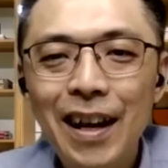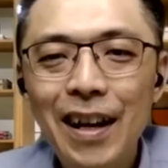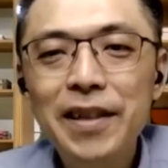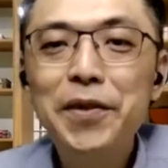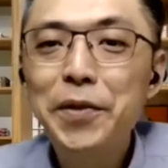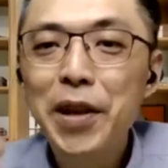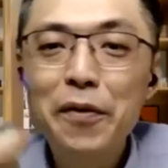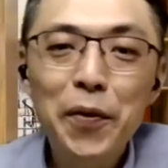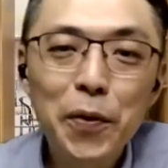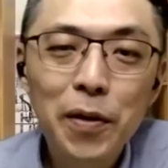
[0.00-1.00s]
Just to share
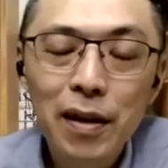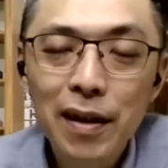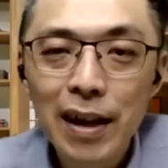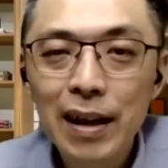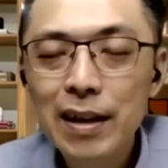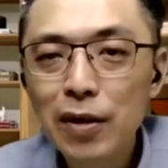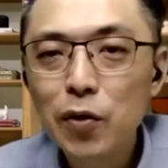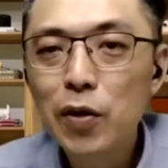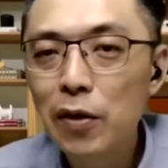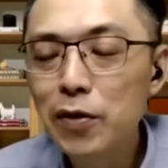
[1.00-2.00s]
with you, in year
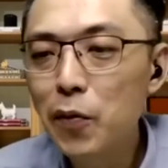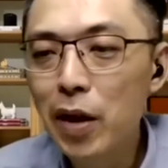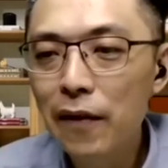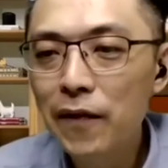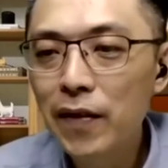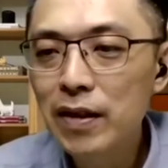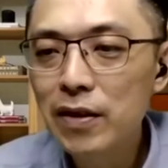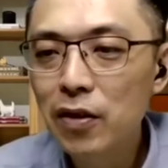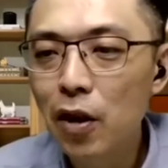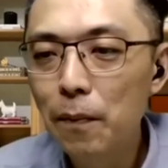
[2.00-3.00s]
2000, when I first
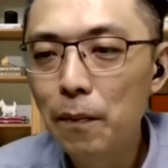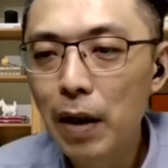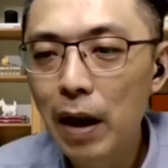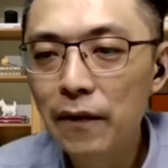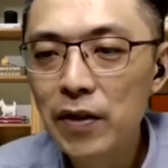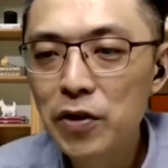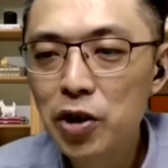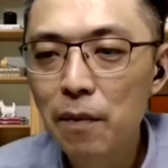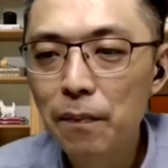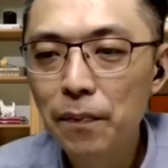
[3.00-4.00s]
got my first job,